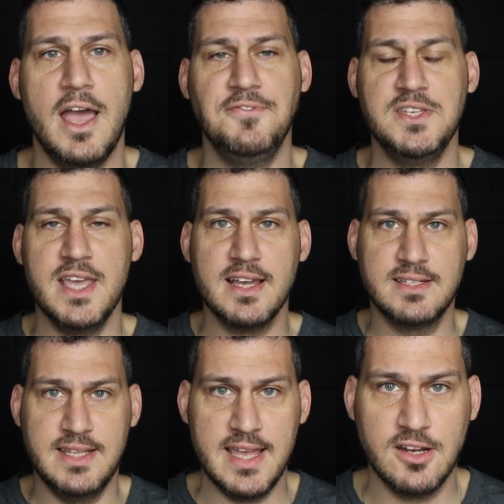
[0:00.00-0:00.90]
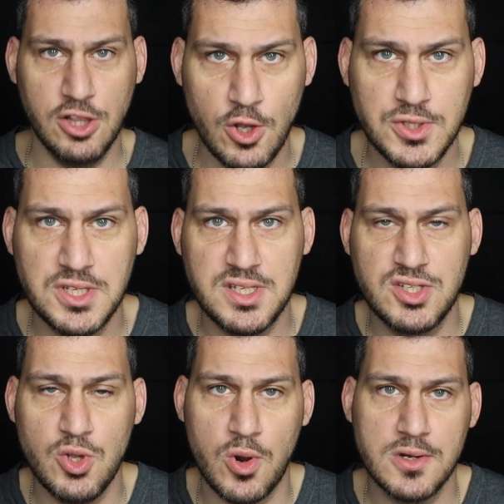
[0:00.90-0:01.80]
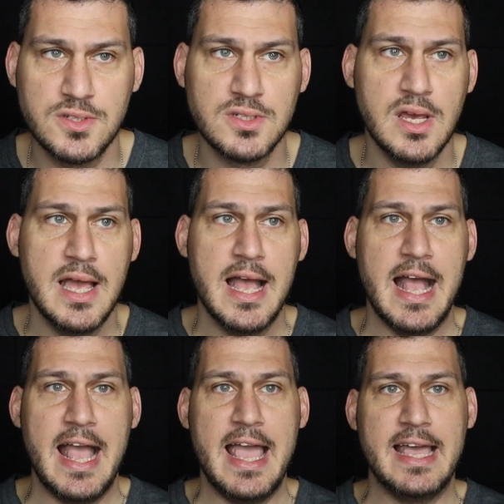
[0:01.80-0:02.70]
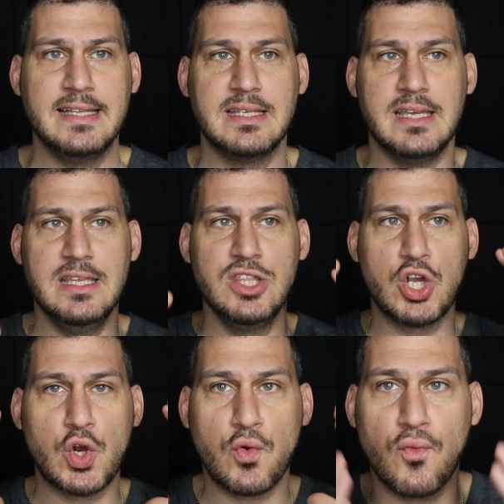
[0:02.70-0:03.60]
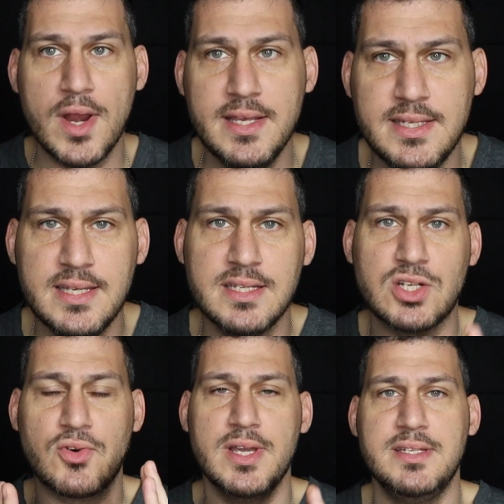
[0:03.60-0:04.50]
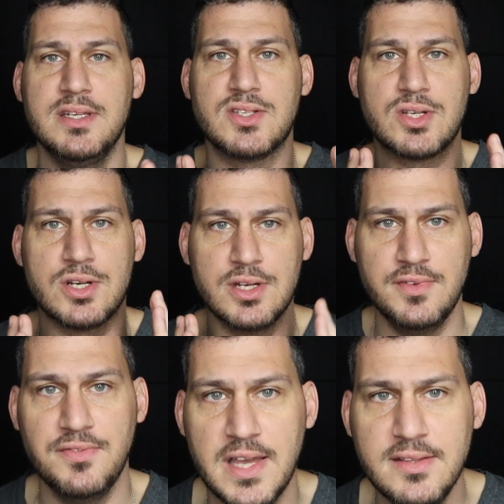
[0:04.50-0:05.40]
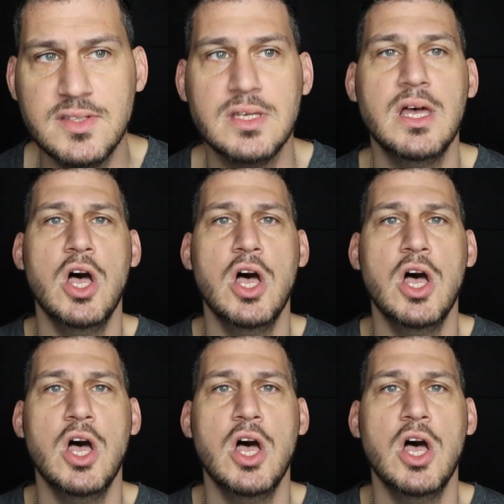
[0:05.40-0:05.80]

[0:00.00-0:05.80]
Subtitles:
FTX then closes its doors, and in the craziest, craziest turn of event,